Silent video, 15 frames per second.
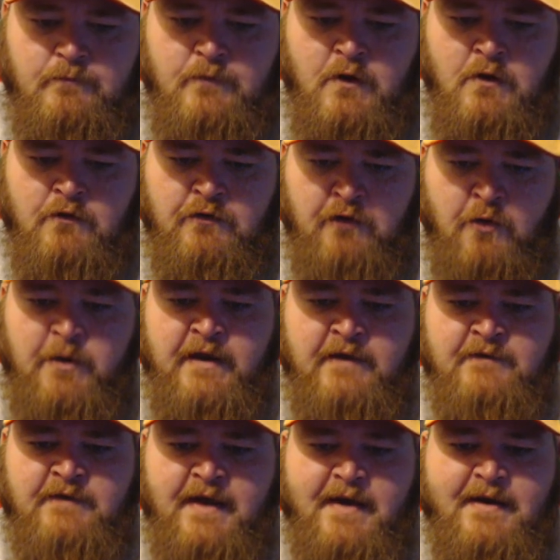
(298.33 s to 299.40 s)
So
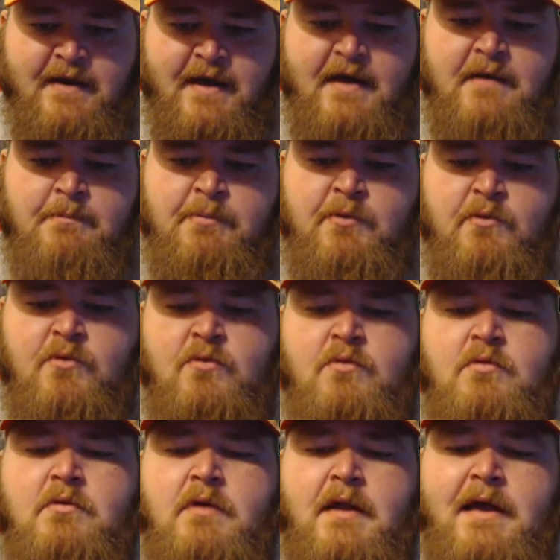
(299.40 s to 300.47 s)
he's got a lot to pull,
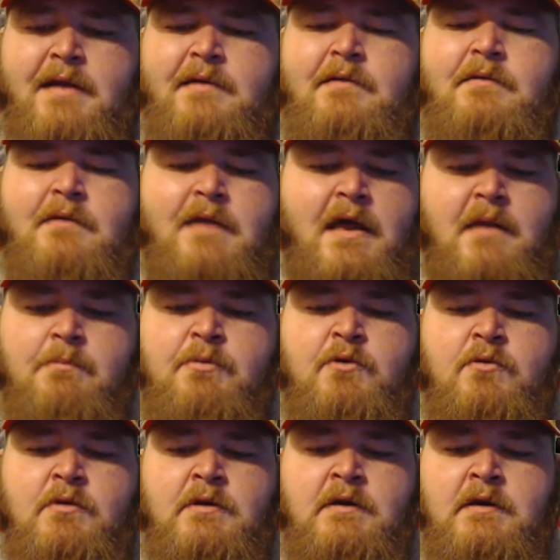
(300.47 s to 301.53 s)
a lot of
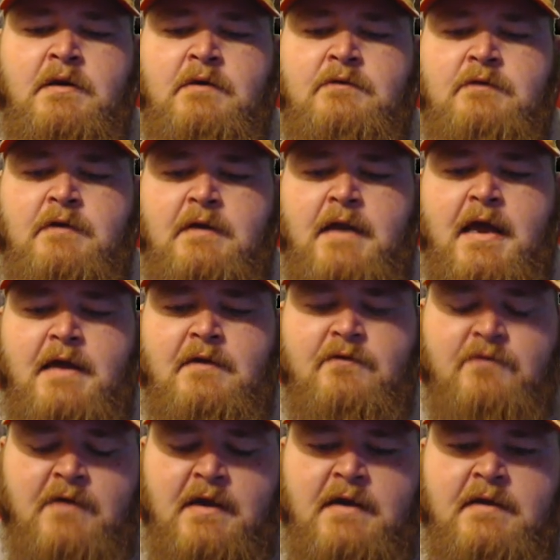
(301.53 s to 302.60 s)
pull in this, a lot to
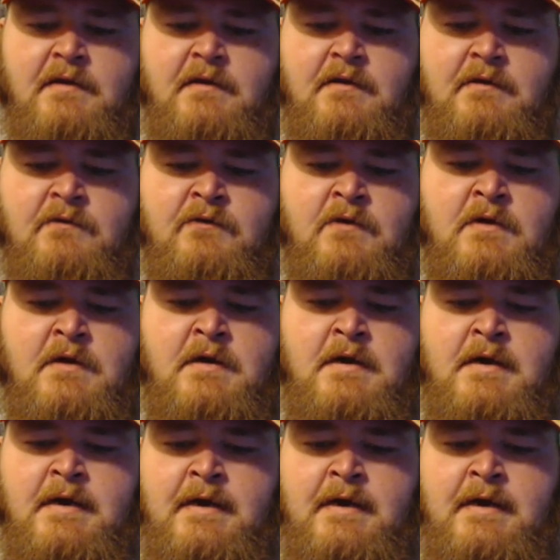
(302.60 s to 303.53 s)
say in this, and